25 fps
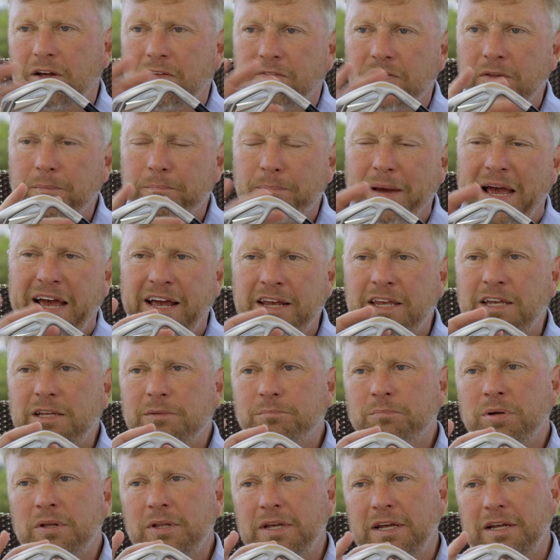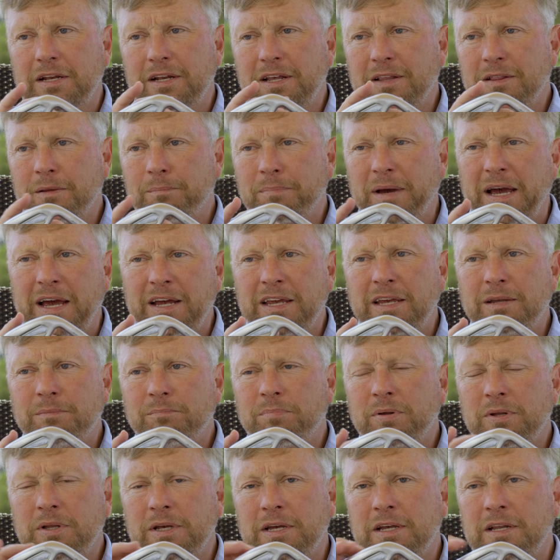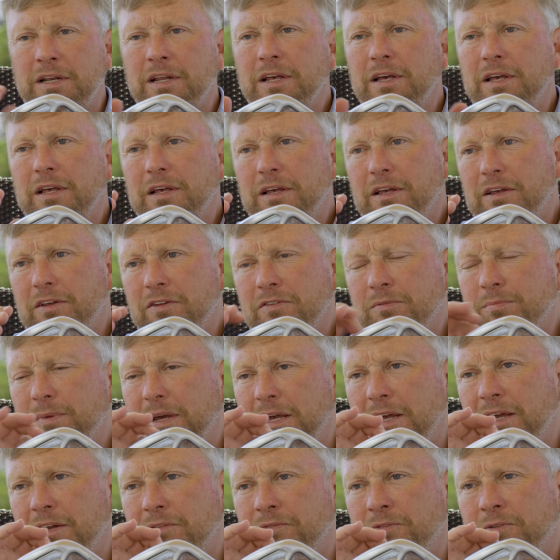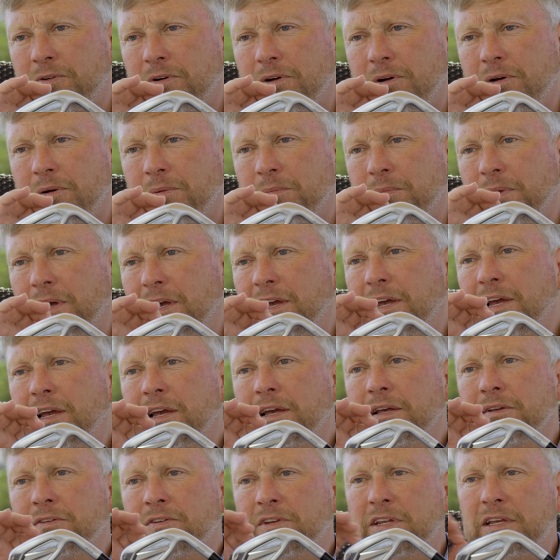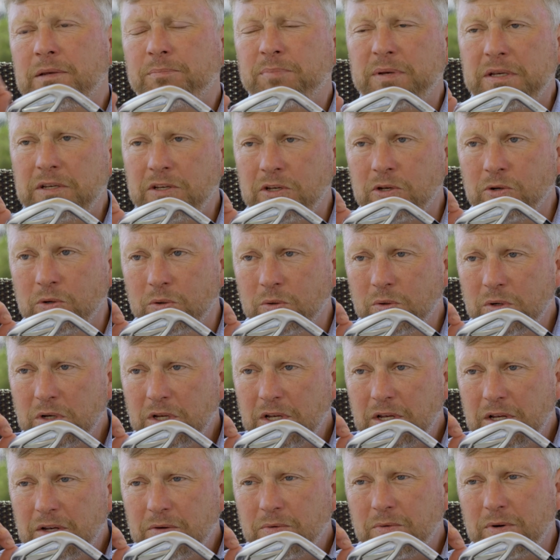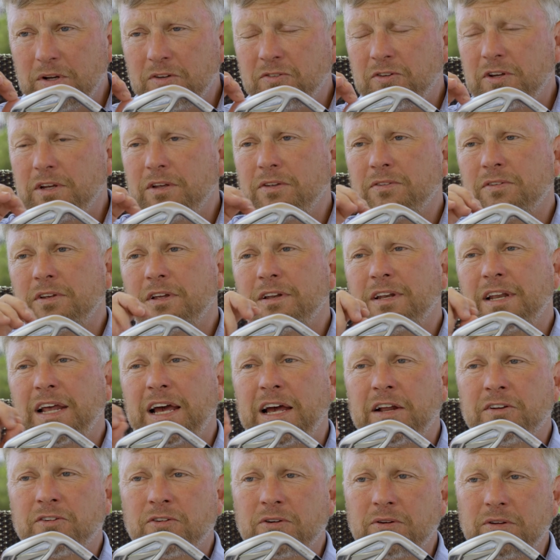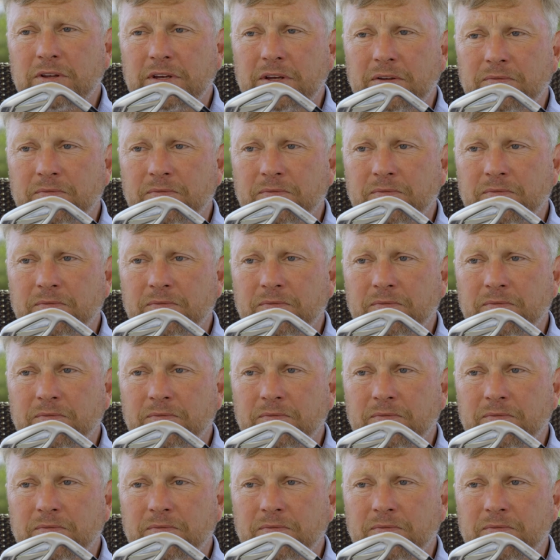of the backing plate. And the backing plate is made from a TPU, which is a naturally